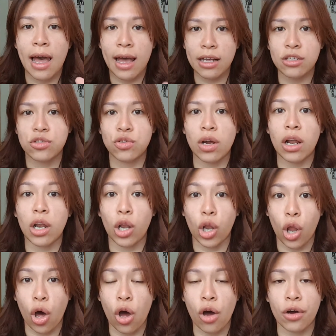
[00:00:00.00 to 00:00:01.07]
extra
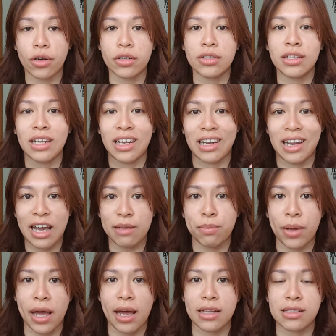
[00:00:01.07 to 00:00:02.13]
long night
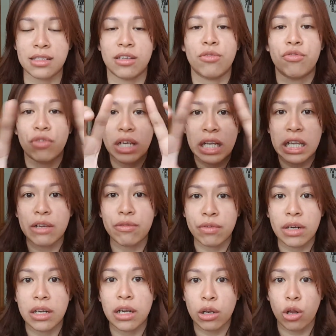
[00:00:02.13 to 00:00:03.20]
pads, the really
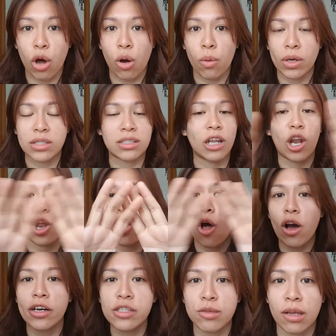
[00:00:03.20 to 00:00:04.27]
really long ones, the
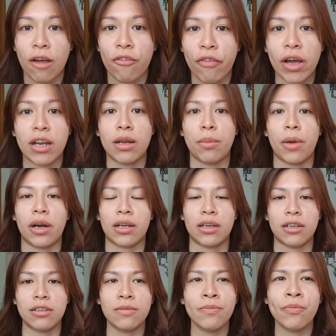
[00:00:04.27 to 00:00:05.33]
longest you can find in the
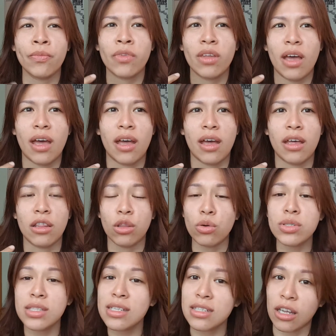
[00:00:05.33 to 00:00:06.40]
market, and
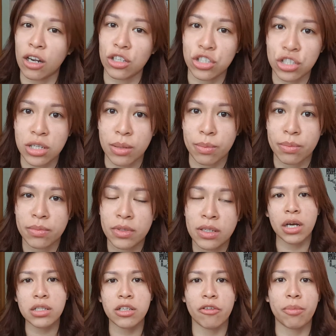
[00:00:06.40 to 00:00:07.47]
those things are not cheap.
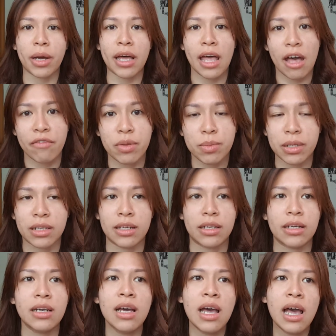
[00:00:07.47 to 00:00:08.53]
Because of my heavy
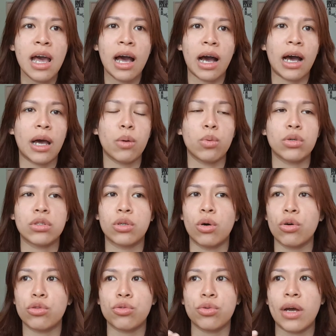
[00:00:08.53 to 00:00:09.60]
bleeding, I would
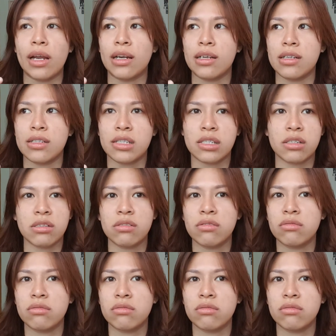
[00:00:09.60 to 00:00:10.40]
go through at least